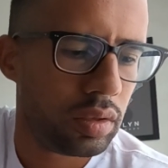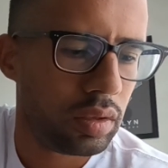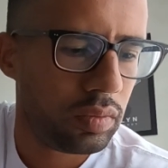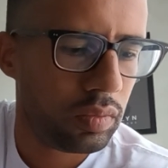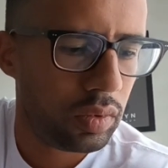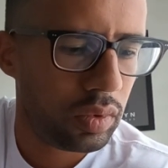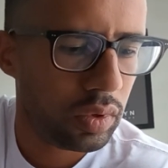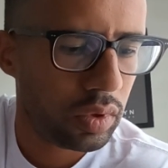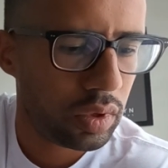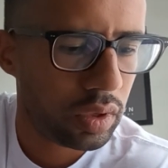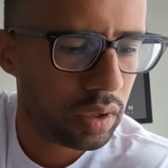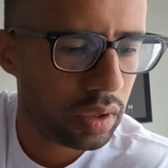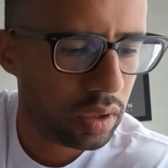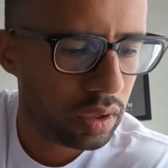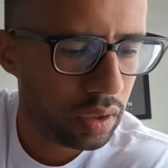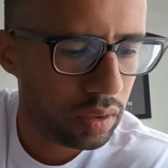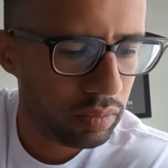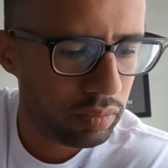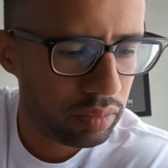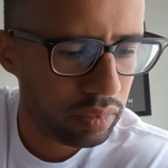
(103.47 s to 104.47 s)
Let me look it
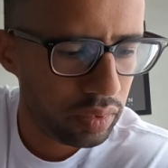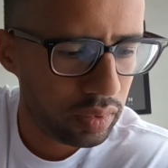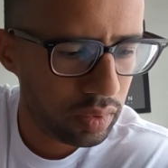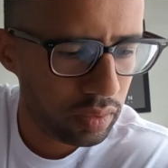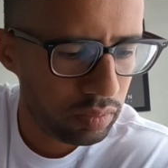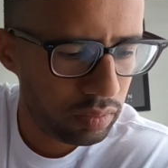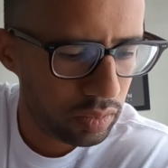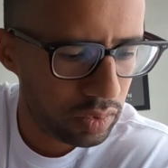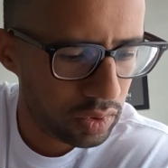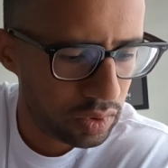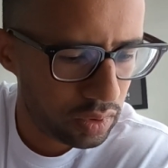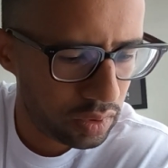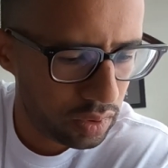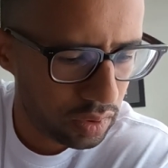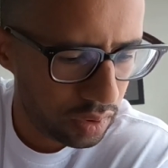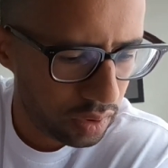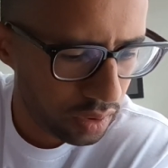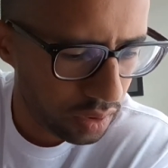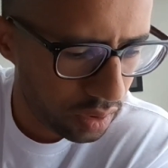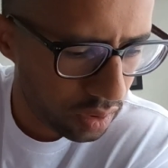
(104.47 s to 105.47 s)
up. Let me
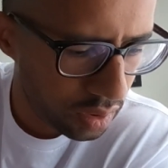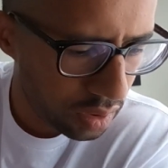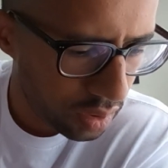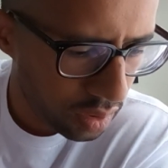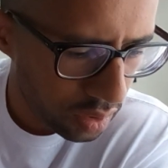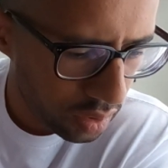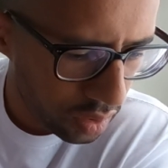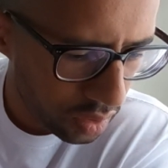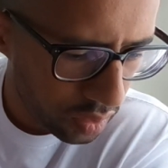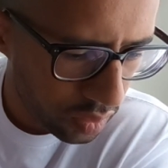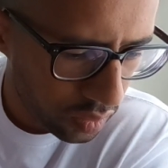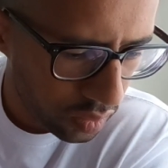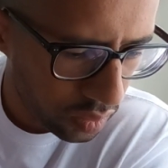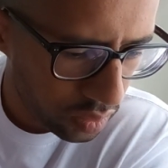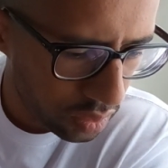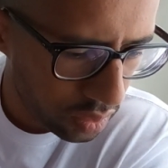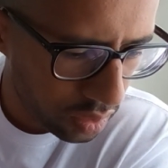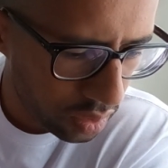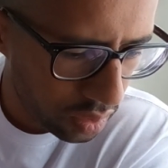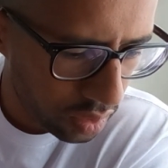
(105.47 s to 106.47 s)
see.
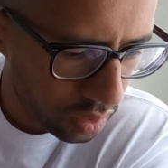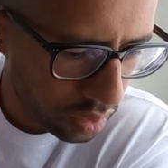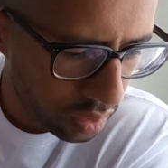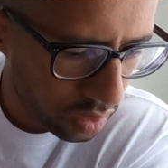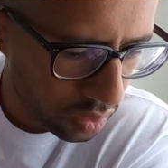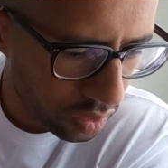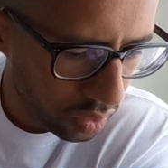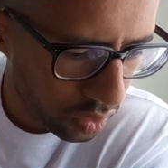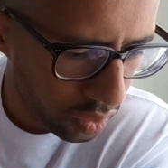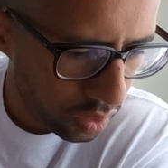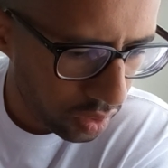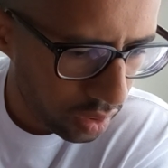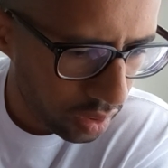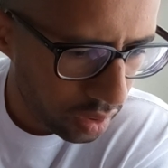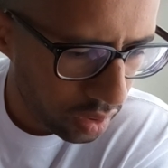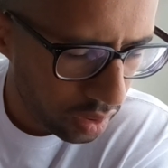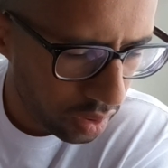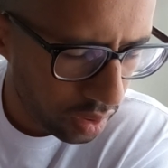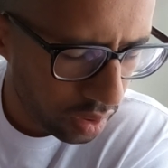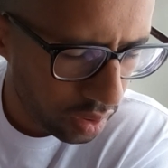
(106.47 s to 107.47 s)

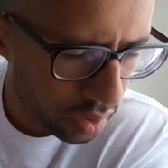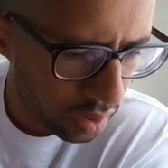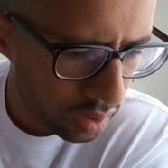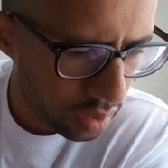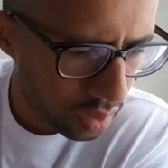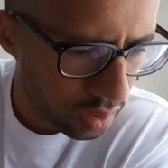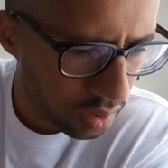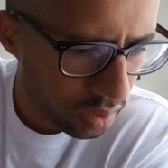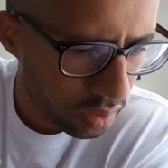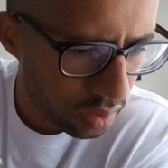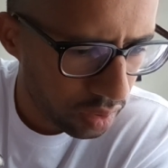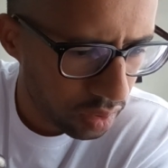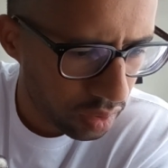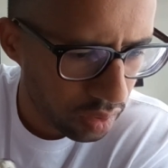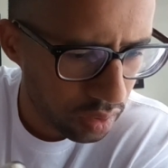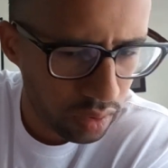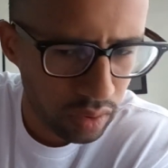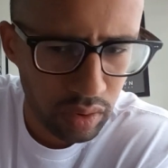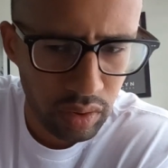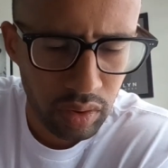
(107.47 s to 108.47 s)
Marie. So,
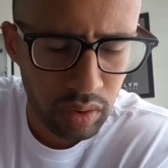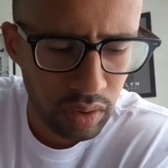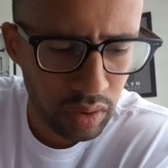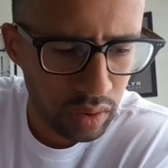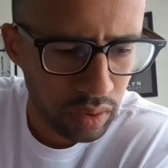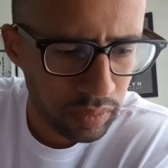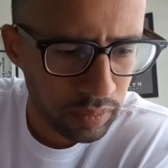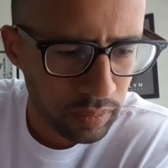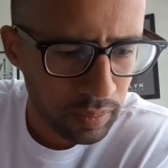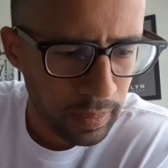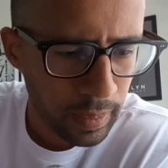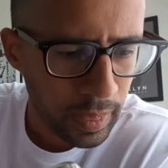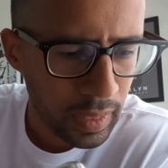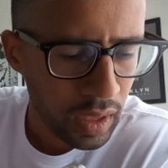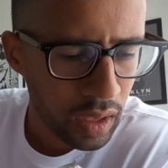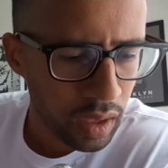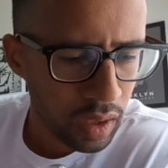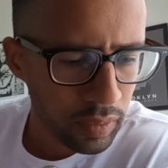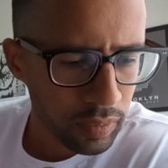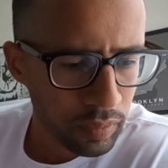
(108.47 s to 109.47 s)
anything else you
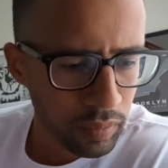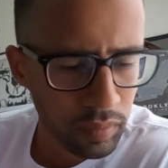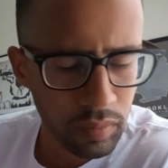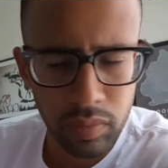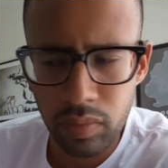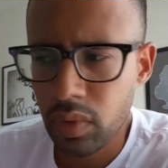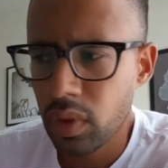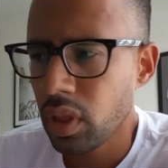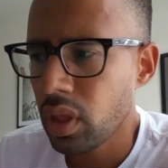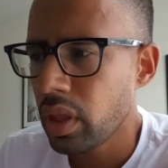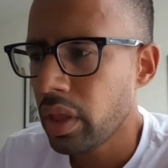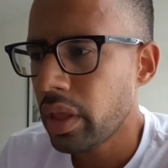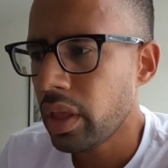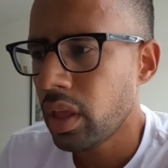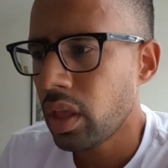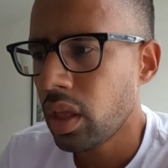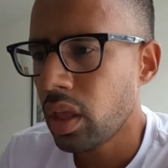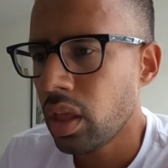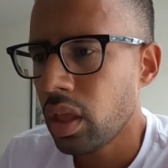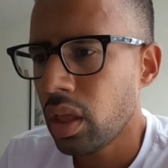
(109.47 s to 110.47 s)
can help us,
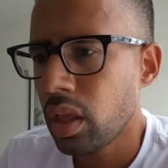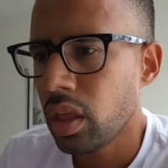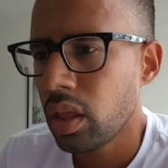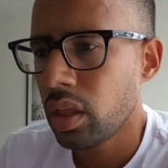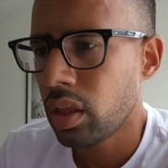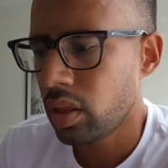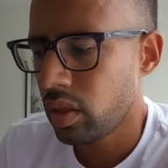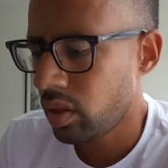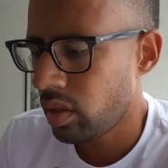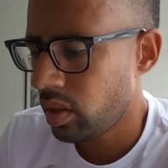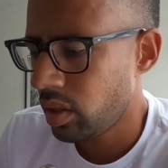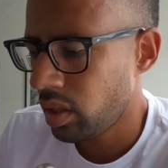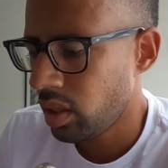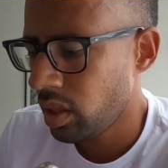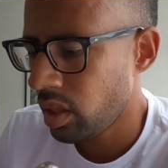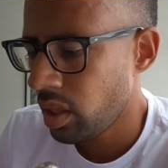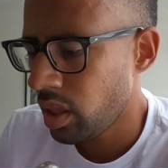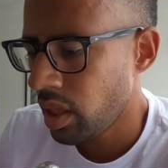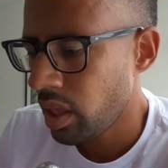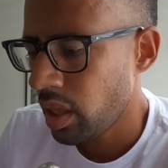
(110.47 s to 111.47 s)
to
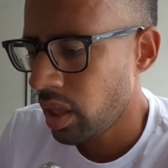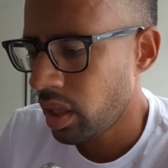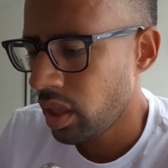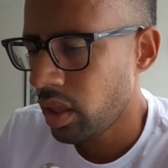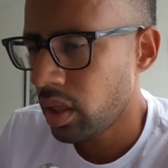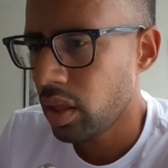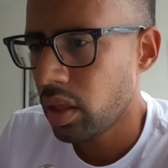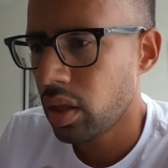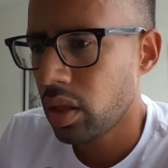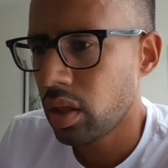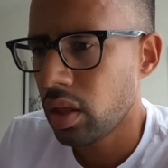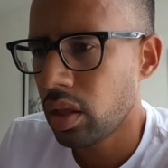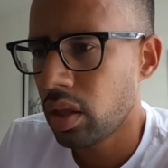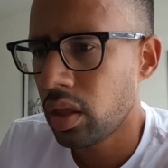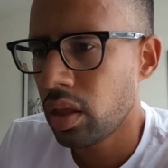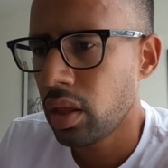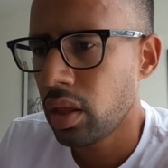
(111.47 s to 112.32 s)
bring more?